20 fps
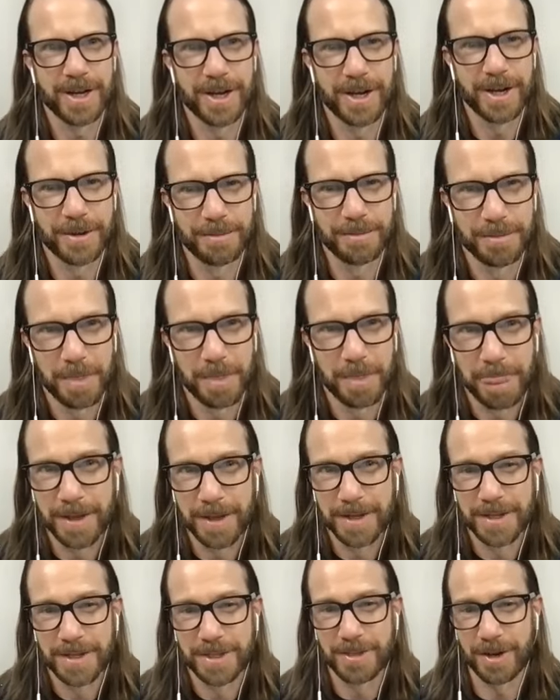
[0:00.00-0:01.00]
um
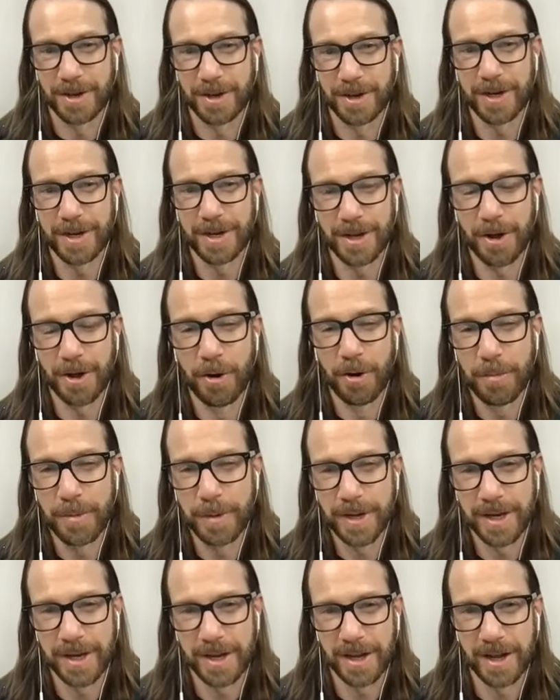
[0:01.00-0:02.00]
so i want to
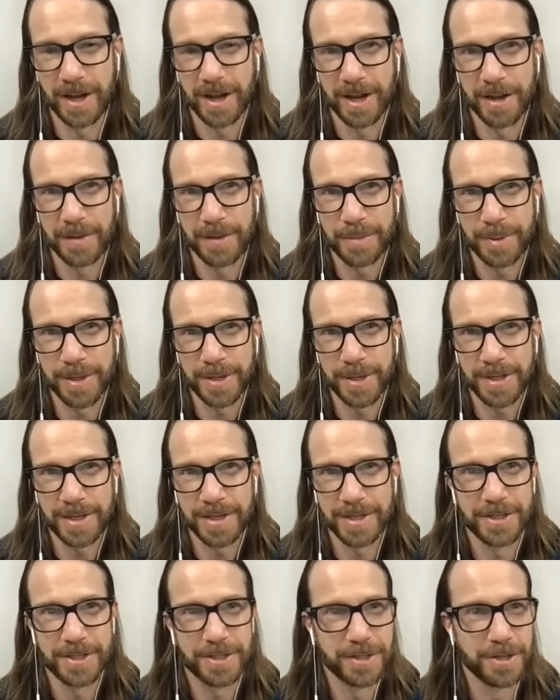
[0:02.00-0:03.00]
open it up
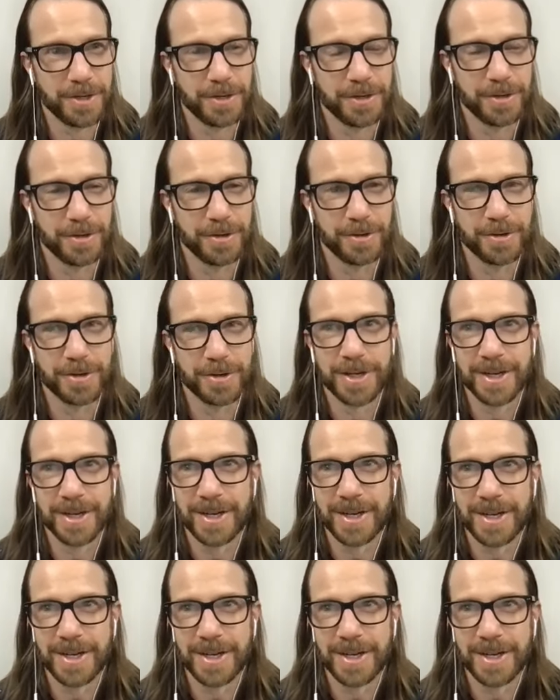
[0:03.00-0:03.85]
to